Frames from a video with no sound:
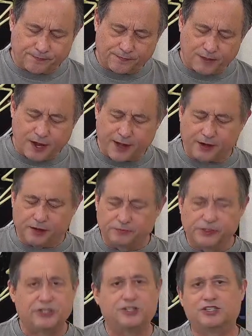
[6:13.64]
don't know.
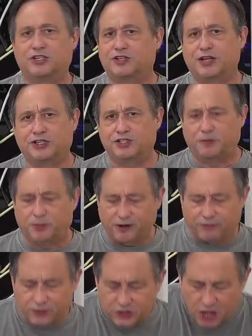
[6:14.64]
It's just a texture
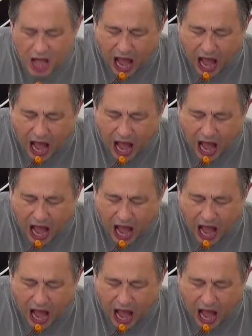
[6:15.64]
preference.